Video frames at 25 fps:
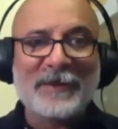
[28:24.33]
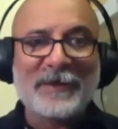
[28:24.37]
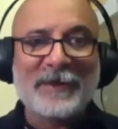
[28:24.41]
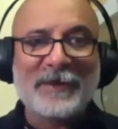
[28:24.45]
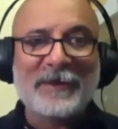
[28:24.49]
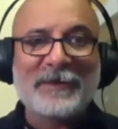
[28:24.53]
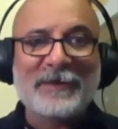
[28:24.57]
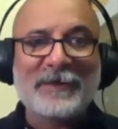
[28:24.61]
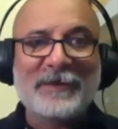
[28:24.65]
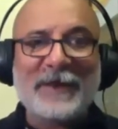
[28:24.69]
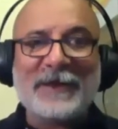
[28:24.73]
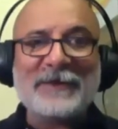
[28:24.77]

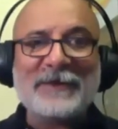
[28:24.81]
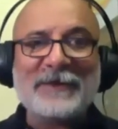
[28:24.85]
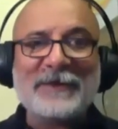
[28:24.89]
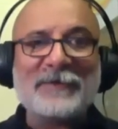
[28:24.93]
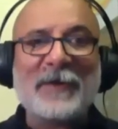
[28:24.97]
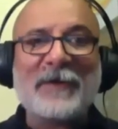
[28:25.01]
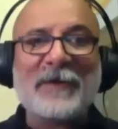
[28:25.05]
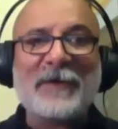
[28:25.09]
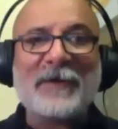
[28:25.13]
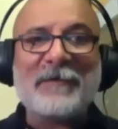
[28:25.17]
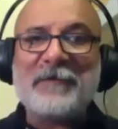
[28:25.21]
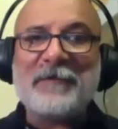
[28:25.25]
That is
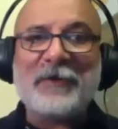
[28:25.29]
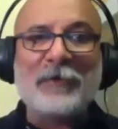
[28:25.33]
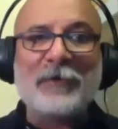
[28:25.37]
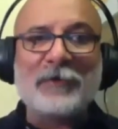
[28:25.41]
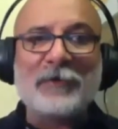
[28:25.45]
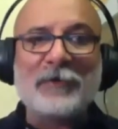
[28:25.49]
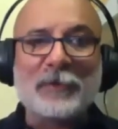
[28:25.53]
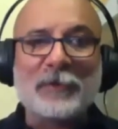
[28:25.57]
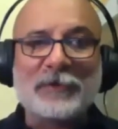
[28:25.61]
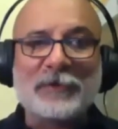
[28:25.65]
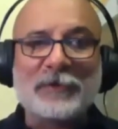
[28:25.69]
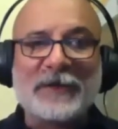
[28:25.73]
why when we
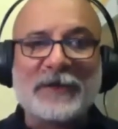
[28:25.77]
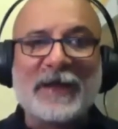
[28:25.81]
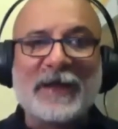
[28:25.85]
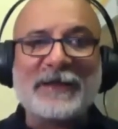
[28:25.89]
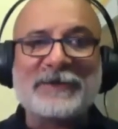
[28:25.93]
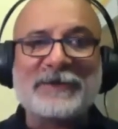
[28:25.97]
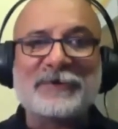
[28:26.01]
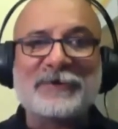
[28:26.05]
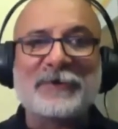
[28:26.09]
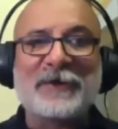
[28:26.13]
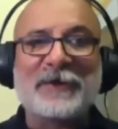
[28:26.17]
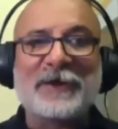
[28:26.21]
go to
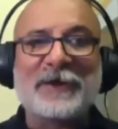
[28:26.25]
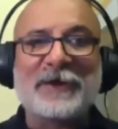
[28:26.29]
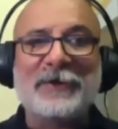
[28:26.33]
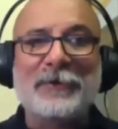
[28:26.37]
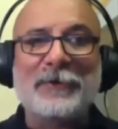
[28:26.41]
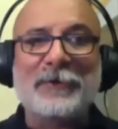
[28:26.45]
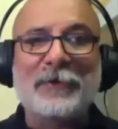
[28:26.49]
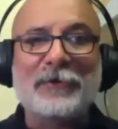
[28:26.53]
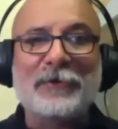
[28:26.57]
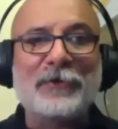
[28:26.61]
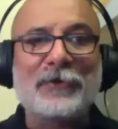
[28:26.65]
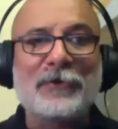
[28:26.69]
hotels today,
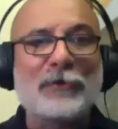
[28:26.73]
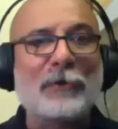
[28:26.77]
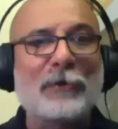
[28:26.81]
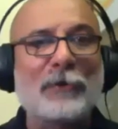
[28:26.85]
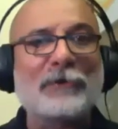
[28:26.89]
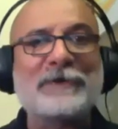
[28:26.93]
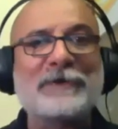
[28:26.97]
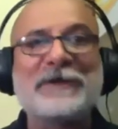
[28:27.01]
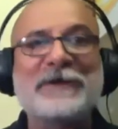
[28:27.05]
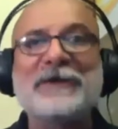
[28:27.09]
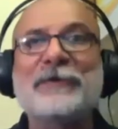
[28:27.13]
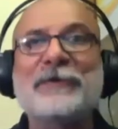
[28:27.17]
you
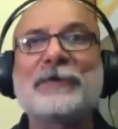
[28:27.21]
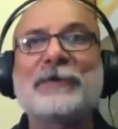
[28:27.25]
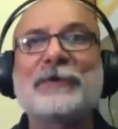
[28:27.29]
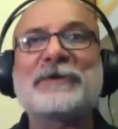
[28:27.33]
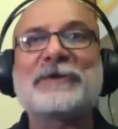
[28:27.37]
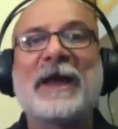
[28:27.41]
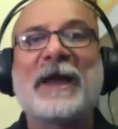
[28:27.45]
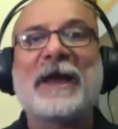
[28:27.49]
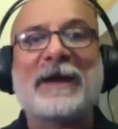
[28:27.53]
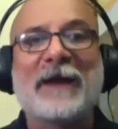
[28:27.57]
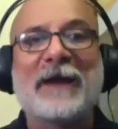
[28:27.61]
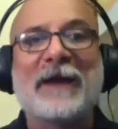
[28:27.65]
don't see those
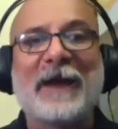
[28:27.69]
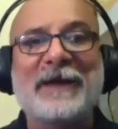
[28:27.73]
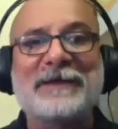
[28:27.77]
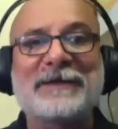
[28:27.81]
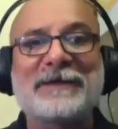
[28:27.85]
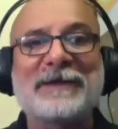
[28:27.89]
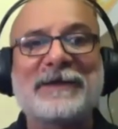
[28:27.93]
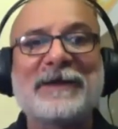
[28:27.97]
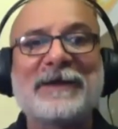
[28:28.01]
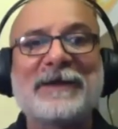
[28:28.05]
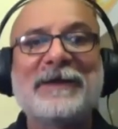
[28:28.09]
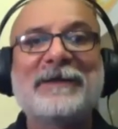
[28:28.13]
direct
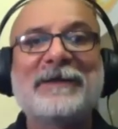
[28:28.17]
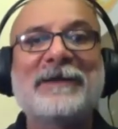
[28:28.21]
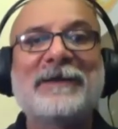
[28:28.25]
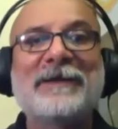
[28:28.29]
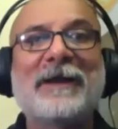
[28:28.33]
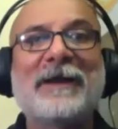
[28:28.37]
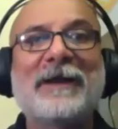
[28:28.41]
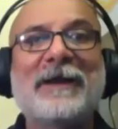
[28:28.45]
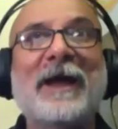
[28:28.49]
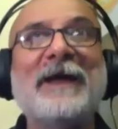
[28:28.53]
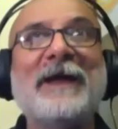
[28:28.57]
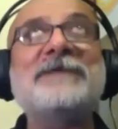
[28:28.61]
lights. The
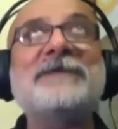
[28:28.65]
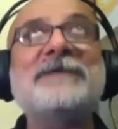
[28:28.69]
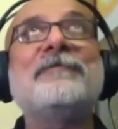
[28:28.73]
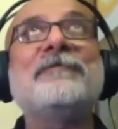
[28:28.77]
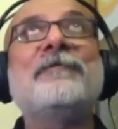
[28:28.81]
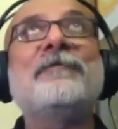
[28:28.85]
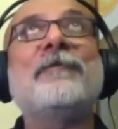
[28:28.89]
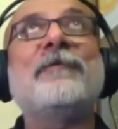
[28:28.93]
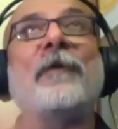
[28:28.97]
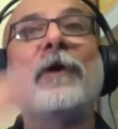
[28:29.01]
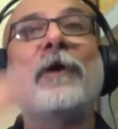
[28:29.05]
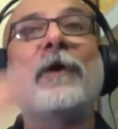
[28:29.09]
lights
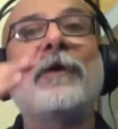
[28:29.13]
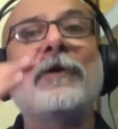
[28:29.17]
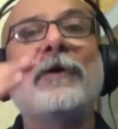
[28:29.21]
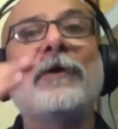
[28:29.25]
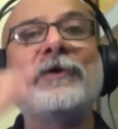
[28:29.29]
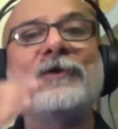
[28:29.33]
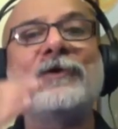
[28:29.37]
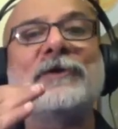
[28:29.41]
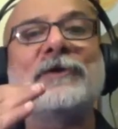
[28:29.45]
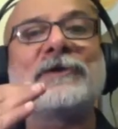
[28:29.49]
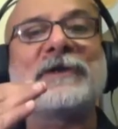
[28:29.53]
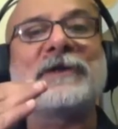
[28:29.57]
fall
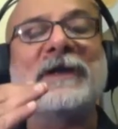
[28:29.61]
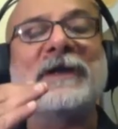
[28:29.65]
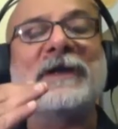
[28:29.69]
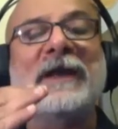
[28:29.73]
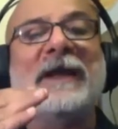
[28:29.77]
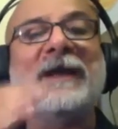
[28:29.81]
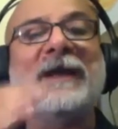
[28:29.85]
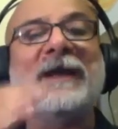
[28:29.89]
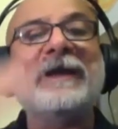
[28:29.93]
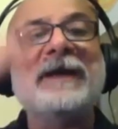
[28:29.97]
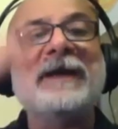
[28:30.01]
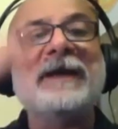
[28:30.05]
onto the
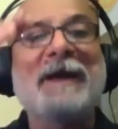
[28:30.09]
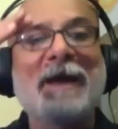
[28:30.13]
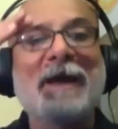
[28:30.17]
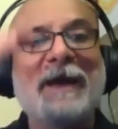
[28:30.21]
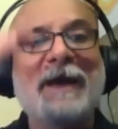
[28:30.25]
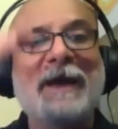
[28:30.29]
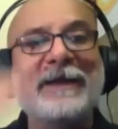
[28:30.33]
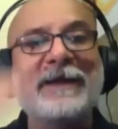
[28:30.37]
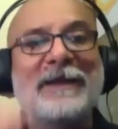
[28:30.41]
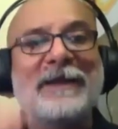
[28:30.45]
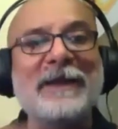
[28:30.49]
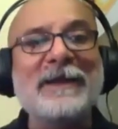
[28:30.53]
ceiling
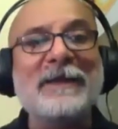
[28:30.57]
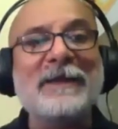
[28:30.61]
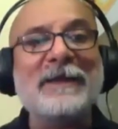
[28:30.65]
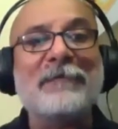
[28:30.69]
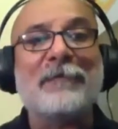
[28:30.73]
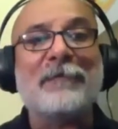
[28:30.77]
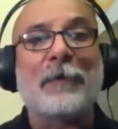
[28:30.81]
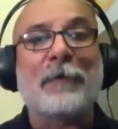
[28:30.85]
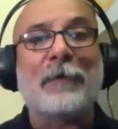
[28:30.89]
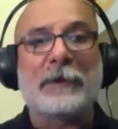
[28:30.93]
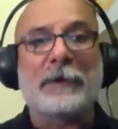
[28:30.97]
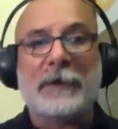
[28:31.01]
and then they
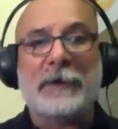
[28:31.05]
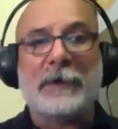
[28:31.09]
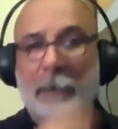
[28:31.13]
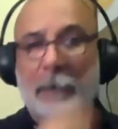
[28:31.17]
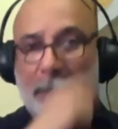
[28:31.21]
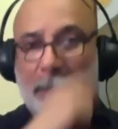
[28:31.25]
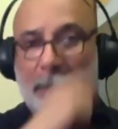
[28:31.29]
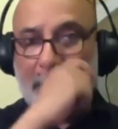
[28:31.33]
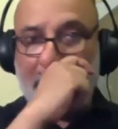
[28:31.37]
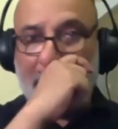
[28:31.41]
fall down.